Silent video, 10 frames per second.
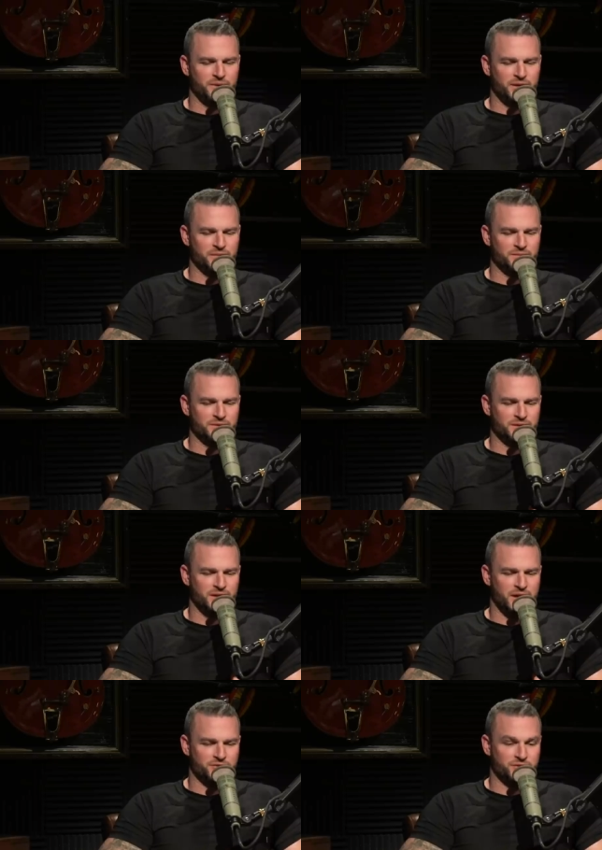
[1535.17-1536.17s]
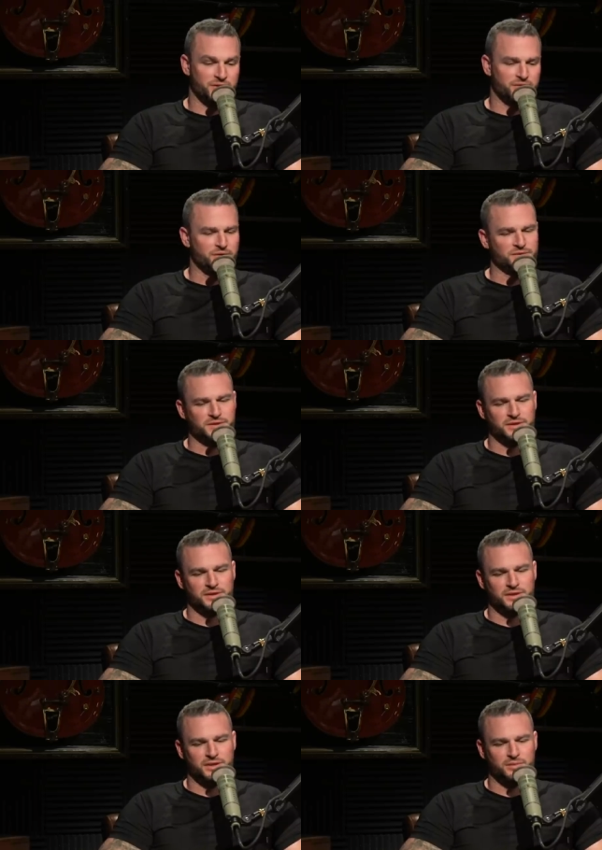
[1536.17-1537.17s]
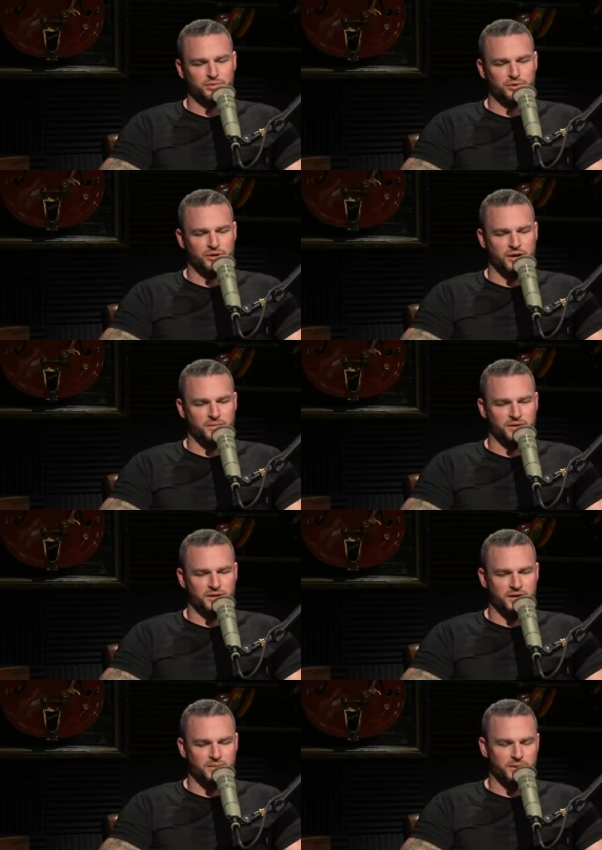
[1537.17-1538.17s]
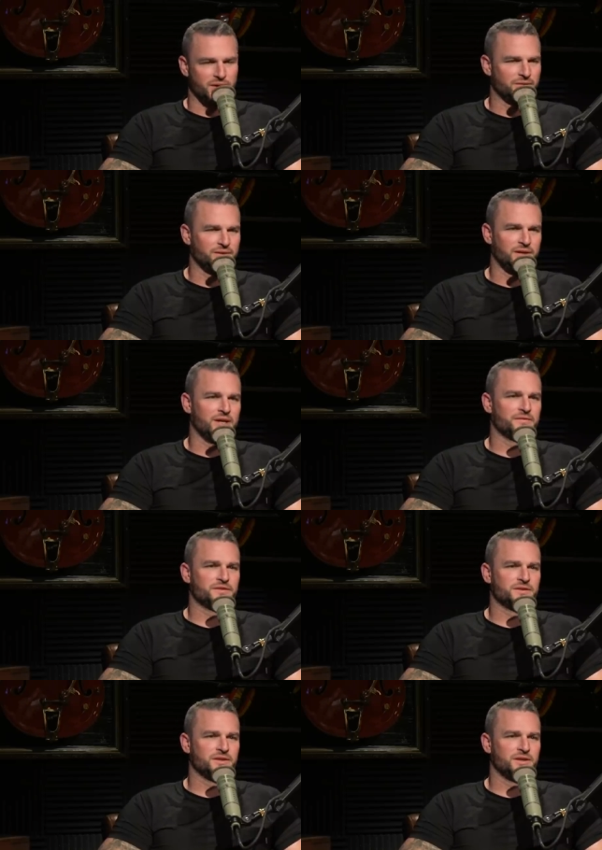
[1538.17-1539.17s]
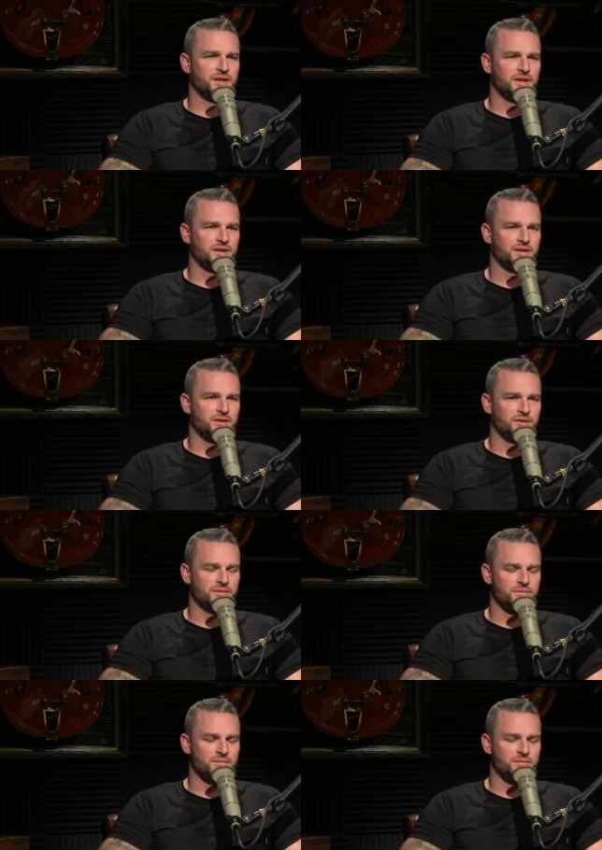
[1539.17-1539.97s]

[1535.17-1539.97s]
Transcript: becomes like extra difficult to program in compound lifts and you know, the